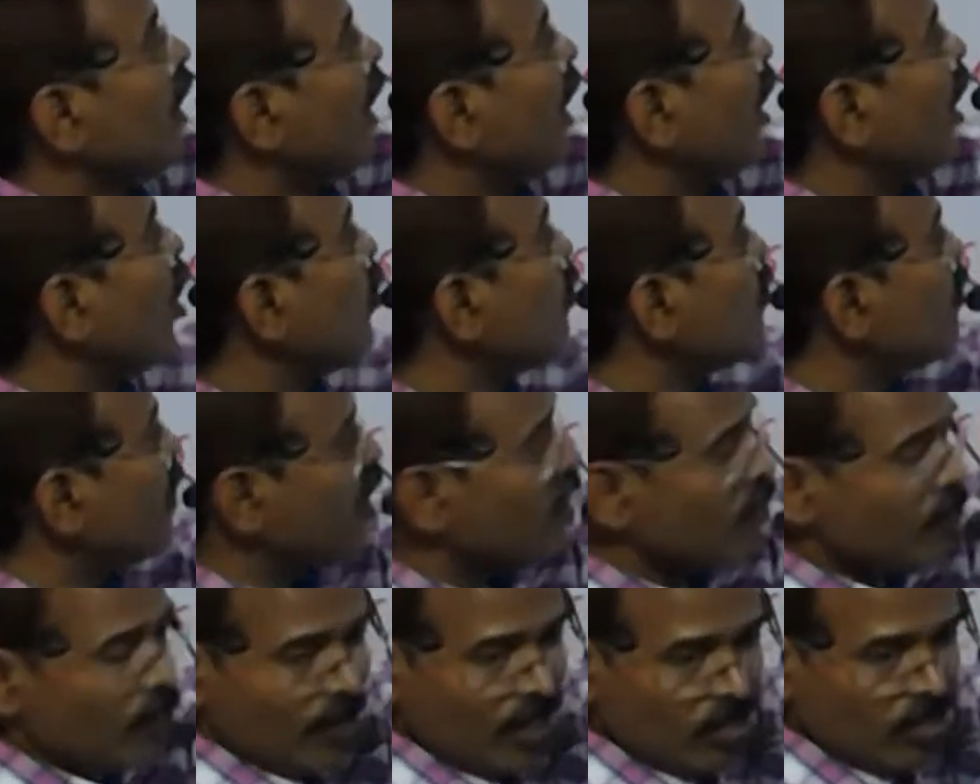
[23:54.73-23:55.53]
help
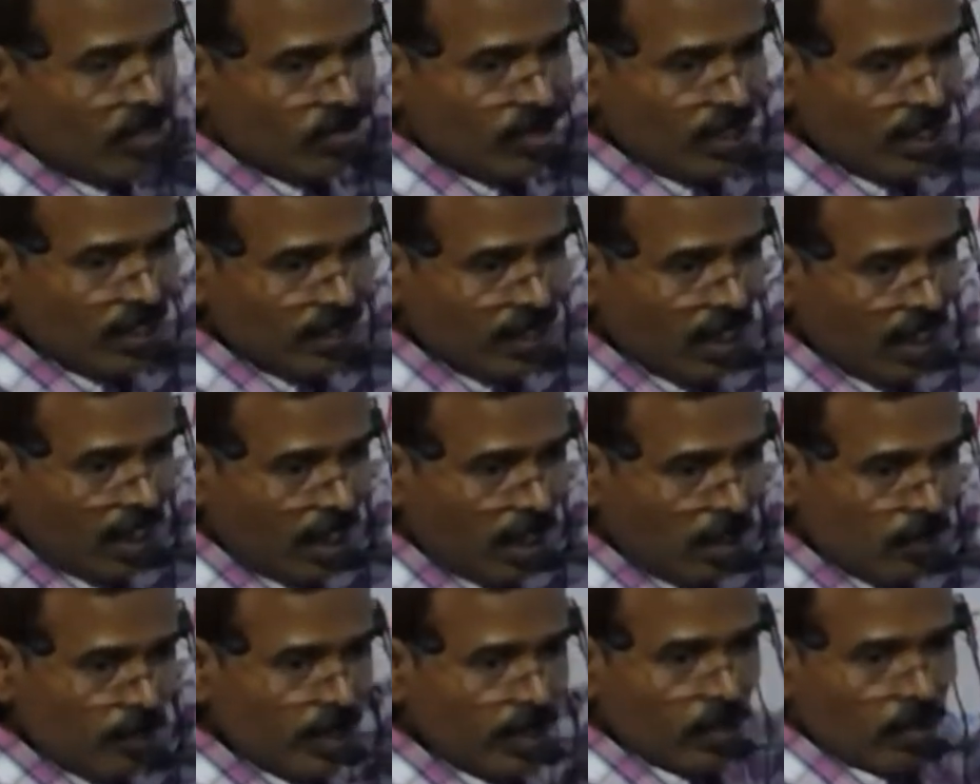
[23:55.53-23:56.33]
in fixing the
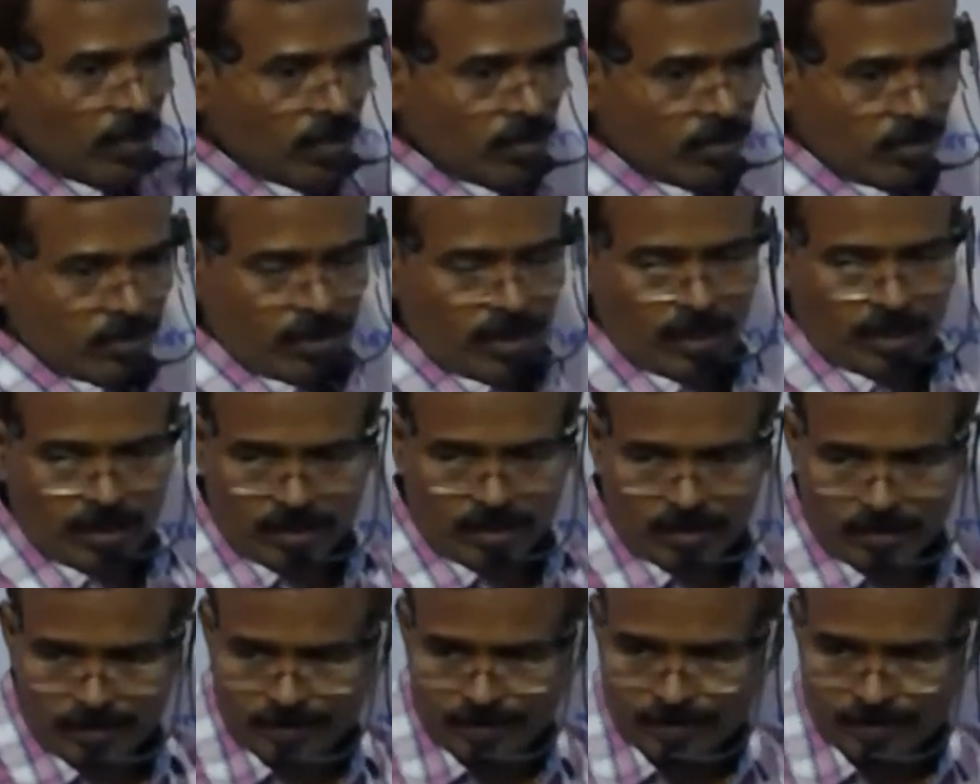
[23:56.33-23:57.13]
carbon dioxide.
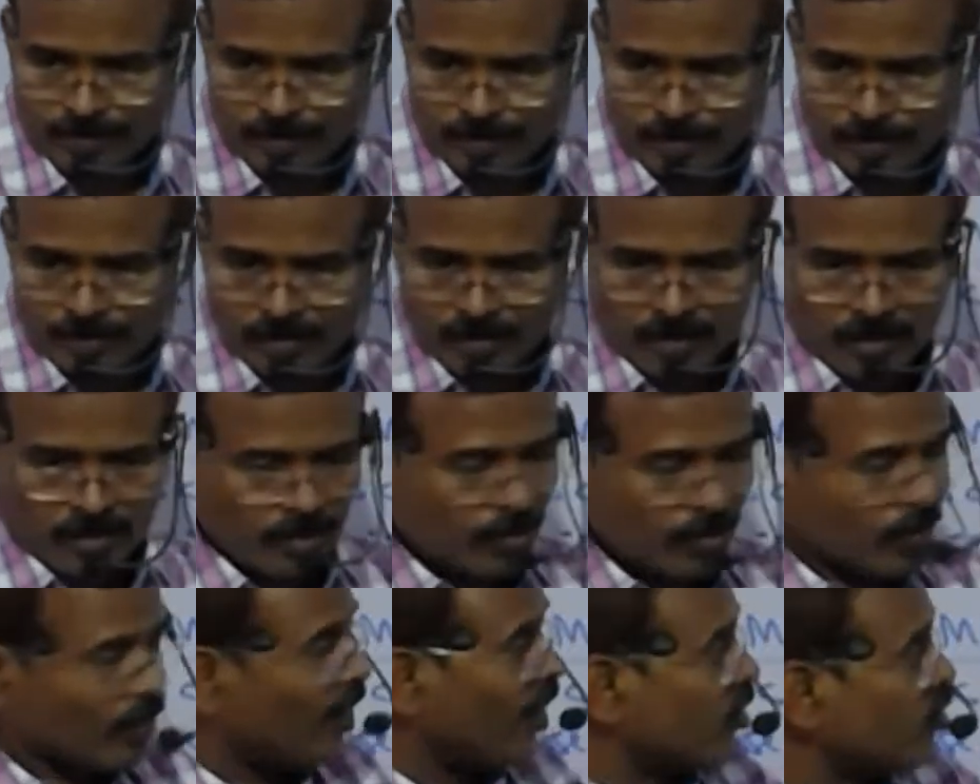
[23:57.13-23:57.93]

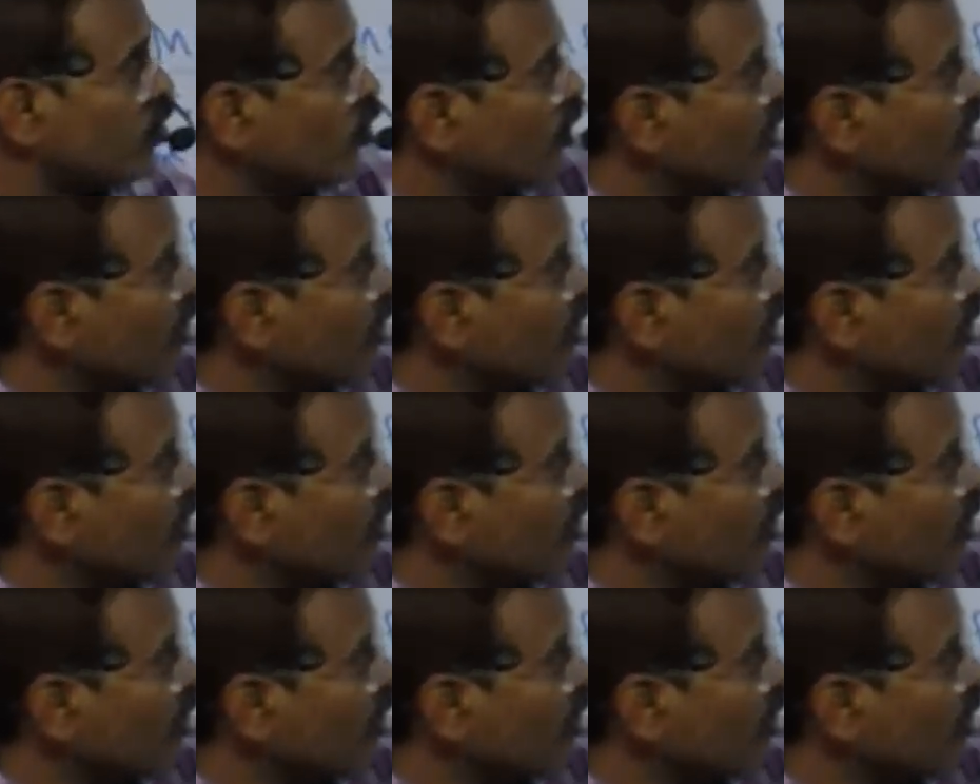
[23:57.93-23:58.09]
So that's